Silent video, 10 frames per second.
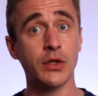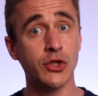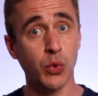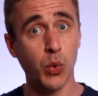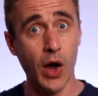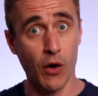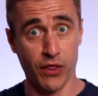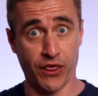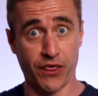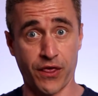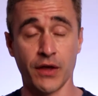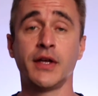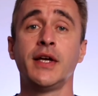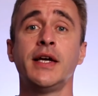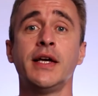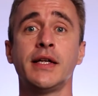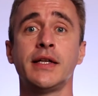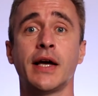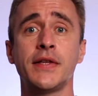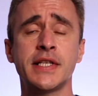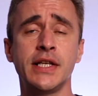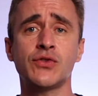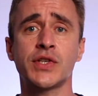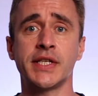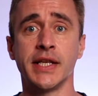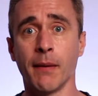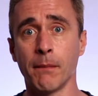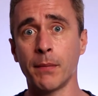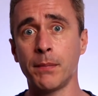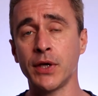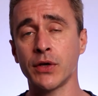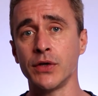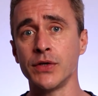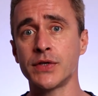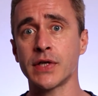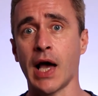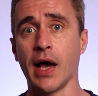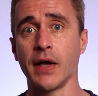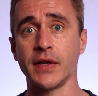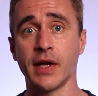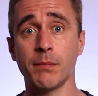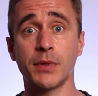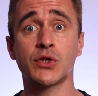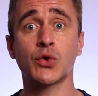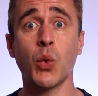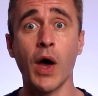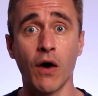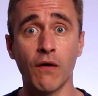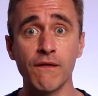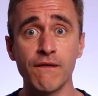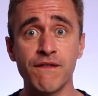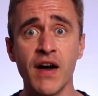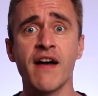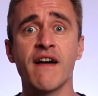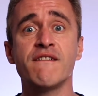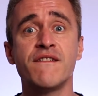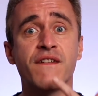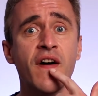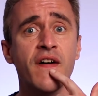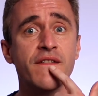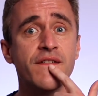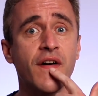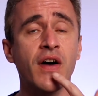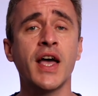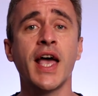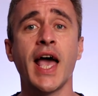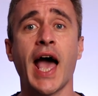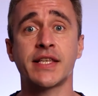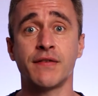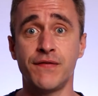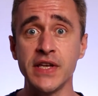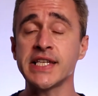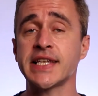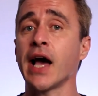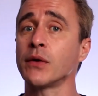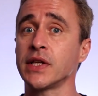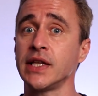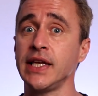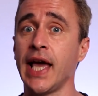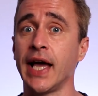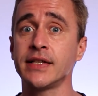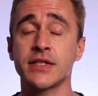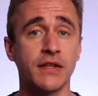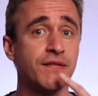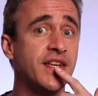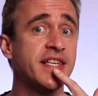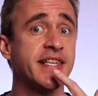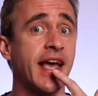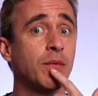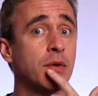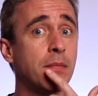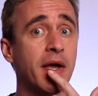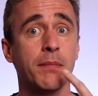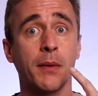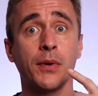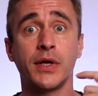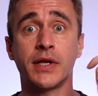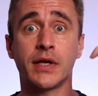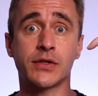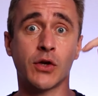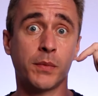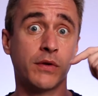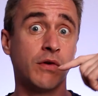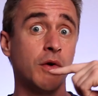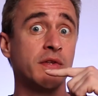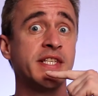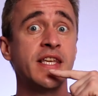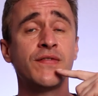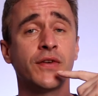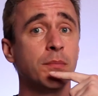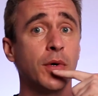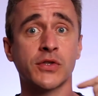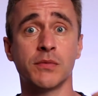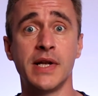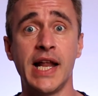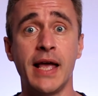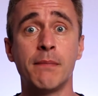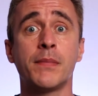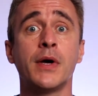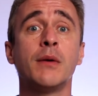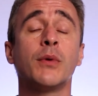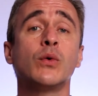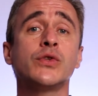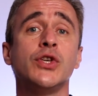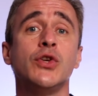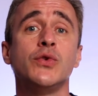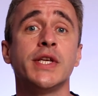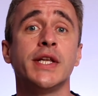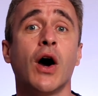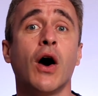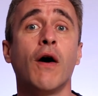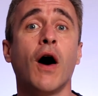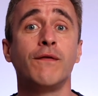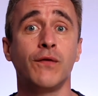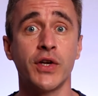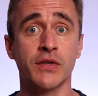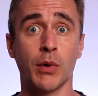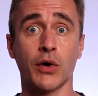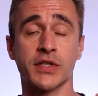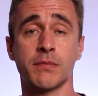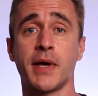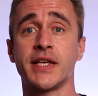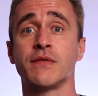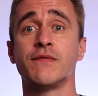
12th. Now this is an interesting number because the number 12, has a V sound at the end. So the V sound we make by putting the top of the row of teeth on the bottom lip, but also using our voice box to make some